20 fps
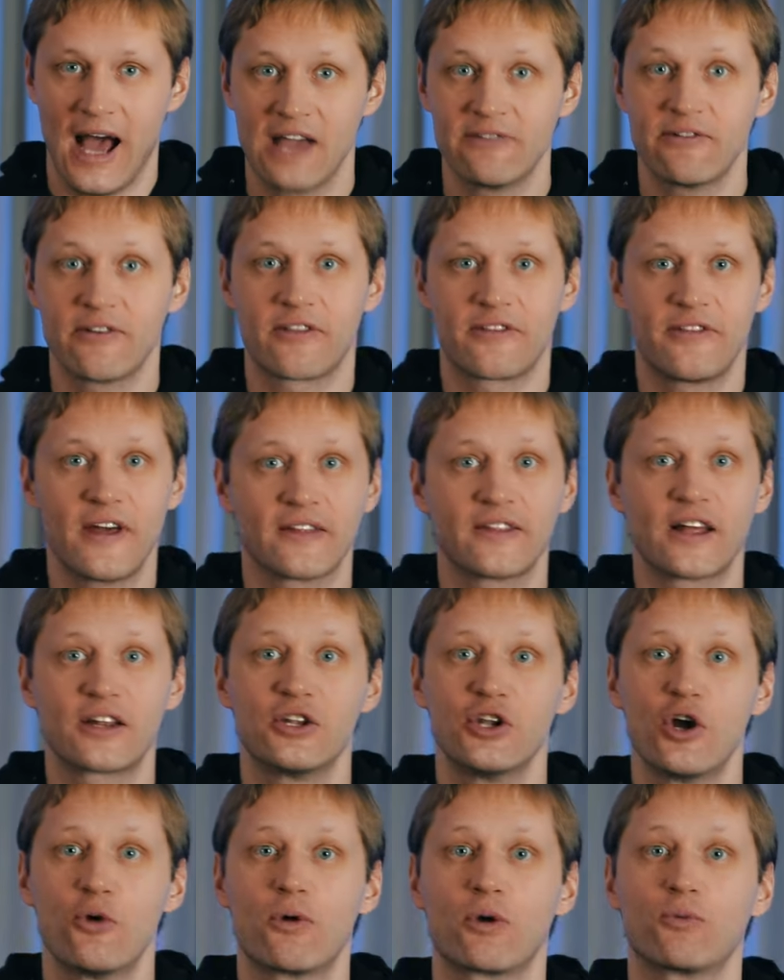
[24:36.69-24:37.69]
I even think
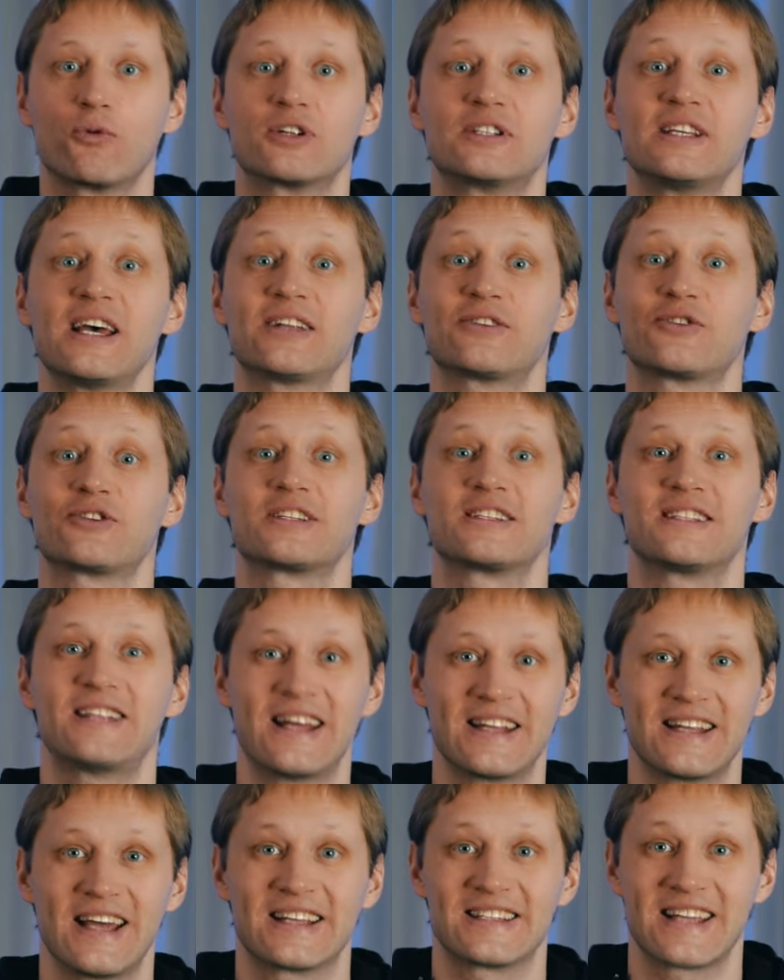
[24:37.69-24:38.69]
that no one would dare to
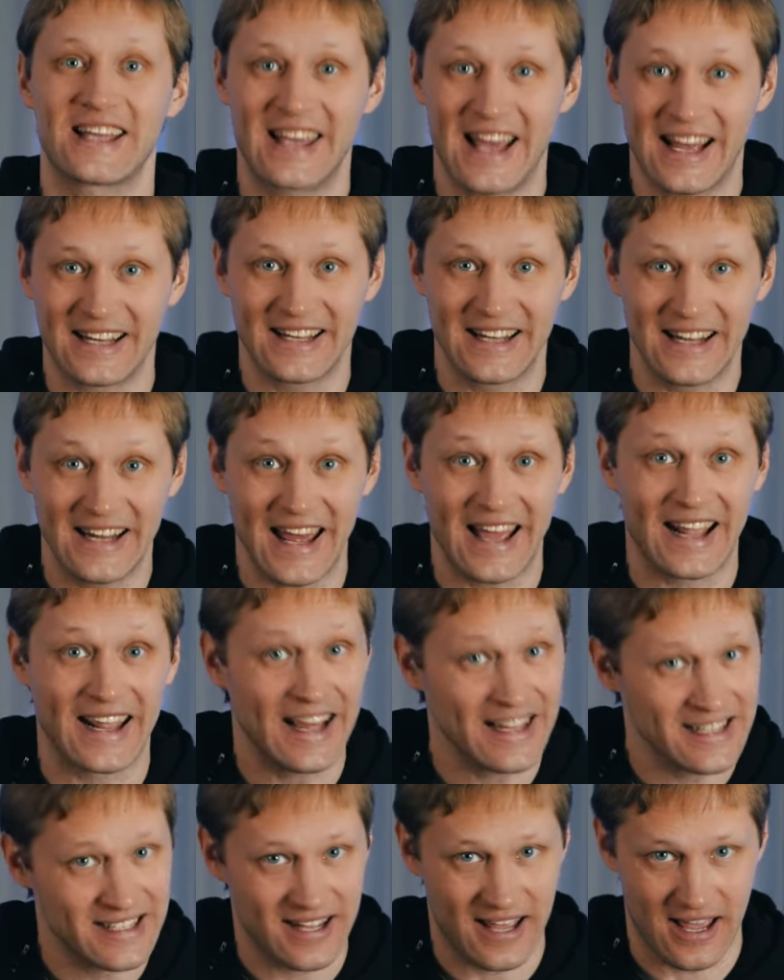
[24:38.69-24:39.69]
stand as a candidate
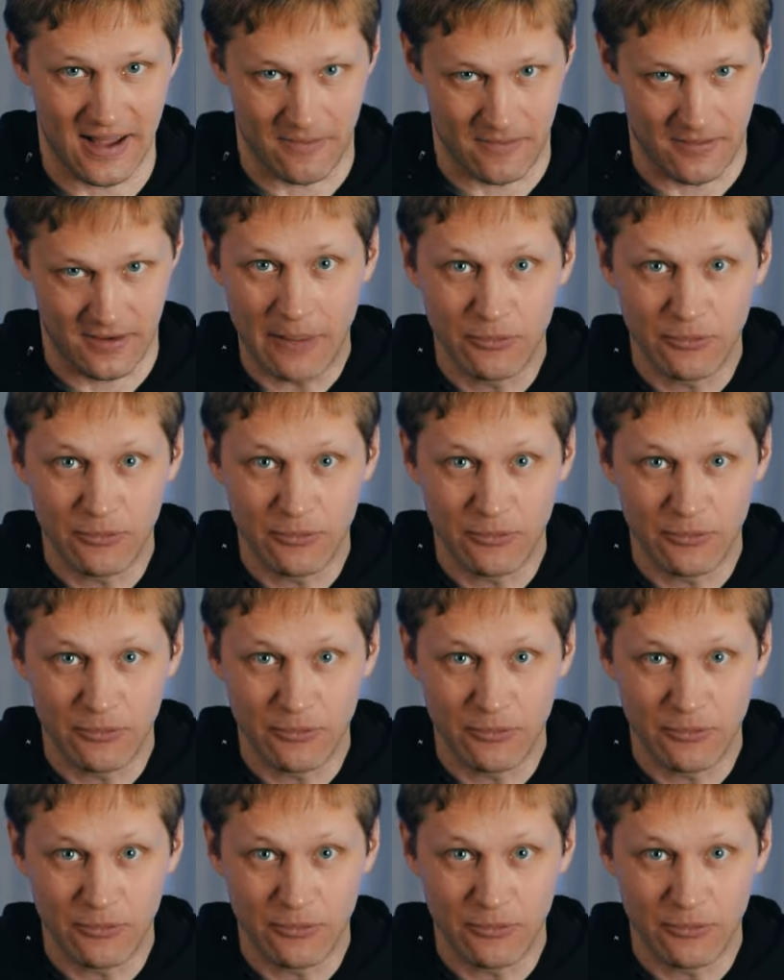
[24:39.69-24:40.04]
against him.